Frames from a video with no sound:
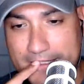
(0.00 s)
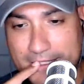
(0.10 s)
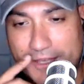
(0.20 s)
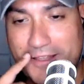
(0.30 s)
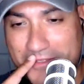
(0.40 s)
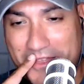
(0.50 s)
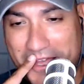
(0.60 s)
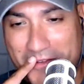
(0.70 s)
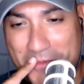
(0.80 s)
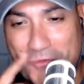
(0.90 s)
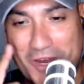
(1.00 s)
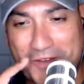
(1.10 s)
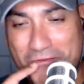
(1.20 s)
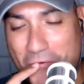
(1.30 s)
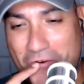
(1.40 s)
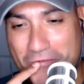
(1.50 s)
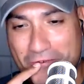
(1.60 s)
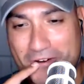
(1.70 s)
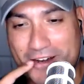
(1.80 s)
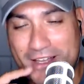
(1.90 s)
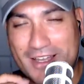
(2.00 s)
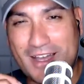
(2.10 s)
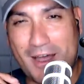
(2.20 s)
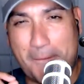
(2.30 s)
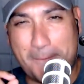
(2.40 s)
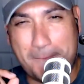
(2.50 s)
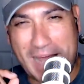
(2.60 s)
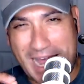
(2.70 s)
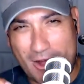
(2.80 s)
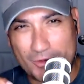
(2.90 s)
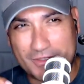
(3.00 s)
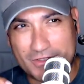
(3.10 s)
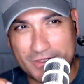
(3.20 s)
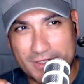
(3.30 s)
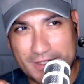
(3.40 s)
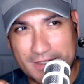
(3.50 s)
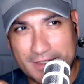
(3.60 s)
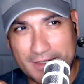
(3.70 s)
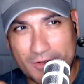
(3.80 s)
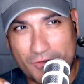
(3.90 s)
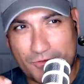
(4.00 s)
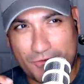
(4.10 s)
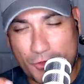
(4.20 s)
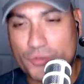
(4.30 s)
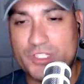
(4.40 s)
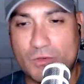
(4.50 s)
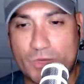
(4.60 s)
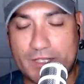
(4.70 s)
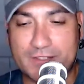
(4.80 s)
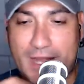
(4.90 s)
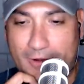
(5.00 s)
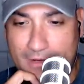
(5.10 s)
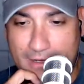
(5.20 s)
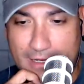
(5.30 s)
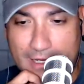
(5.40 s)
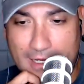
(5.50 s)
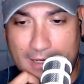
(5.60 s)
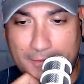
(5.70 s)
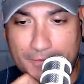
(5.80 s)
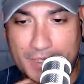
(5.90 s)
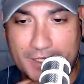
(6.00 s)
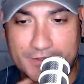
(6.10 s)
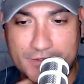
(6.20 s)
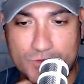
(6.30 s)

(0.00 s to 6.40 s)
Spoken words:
that I've been waiting for about 13 weeks now, because this